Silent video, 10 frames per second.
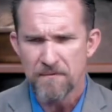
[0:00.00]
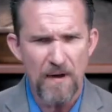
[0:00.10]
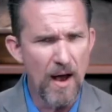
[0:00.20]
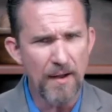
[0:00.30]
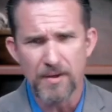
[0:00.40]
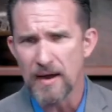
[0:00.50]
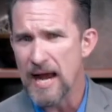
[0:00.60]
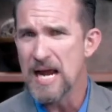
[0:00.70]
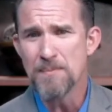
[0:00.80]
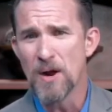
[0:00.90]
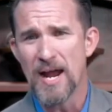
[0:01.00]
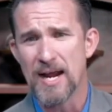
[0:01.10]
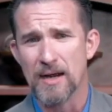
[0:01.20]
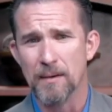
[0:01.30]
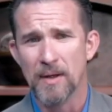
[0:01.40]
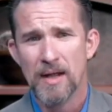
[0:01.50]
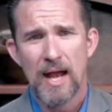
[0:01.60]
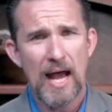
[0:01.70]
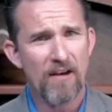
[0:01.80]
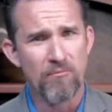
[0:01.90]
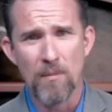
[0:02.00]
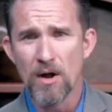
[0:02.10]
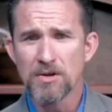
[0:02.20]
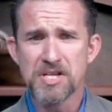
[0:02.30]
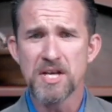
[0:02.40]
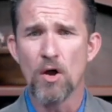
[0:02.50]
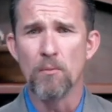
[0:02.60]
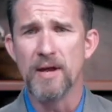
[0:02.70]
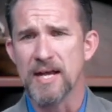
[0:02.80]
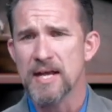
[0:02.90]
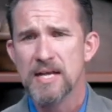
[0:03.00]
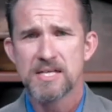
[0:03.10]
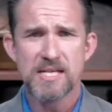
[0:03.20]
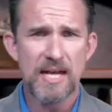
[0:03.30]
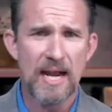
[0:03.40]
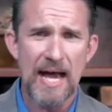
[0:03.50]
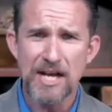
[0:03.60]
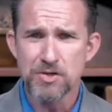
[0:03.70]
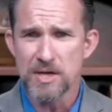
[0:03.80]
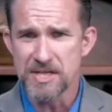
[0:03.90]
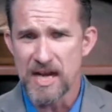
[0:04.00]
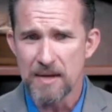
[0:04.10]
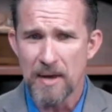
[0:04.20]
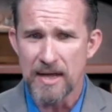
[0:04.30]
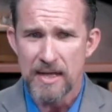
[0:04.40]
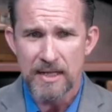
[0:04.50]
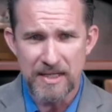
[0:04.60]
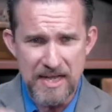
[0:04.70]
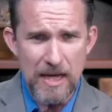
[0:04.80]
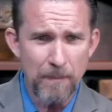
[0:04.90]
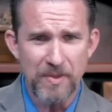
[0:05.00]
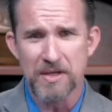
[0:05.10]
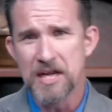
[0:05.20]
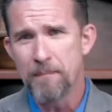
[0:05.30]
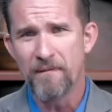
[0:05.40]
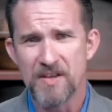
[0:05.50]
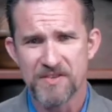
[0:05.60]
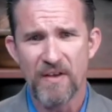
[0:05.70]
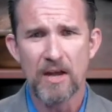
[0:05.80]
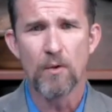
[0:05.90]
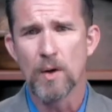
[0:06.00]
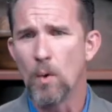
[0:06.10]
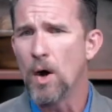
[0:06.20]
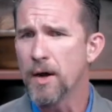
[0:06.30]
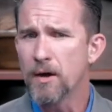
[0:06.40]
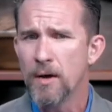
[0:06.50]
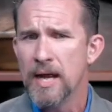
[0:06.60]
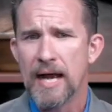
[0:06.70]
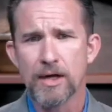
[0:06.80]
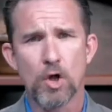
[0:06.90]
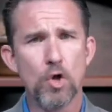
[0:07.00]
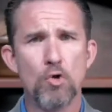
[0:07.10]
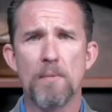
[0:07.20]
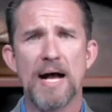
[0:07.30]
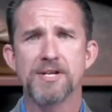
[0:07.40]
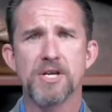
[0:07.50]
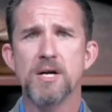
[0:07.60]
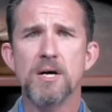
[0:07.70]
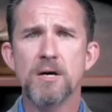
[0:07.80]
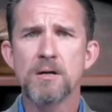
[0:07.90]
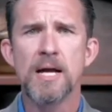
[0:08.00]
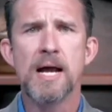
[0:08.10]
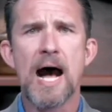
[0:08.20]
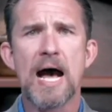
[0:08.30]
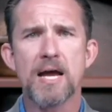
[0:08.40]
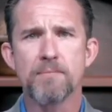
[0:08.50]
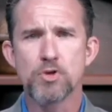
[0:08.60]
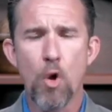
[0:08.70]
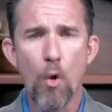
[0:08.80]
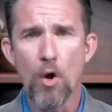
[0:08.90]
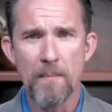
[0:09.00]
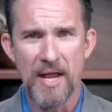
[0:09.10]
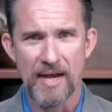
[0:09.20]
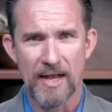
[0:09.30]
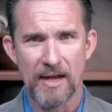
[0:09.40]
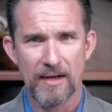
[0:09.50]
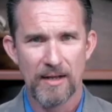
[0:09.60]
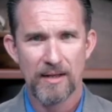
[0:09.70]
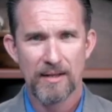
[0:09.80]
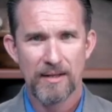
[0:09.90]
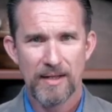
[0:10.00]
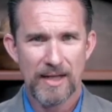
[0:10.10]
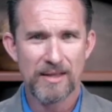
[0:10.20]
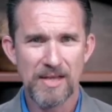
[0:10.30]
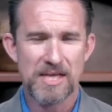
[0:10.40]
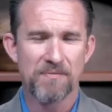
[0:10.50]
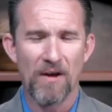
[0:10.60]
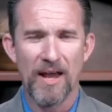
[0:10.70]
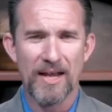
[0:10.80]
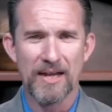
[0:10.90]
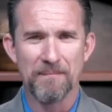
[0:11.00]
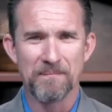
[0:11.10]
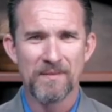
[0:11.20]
Father Abraham, have mercy on me. Send Lazarus that he may dip the tip of his finger in water and cool my tongue. I am tormented in this flame.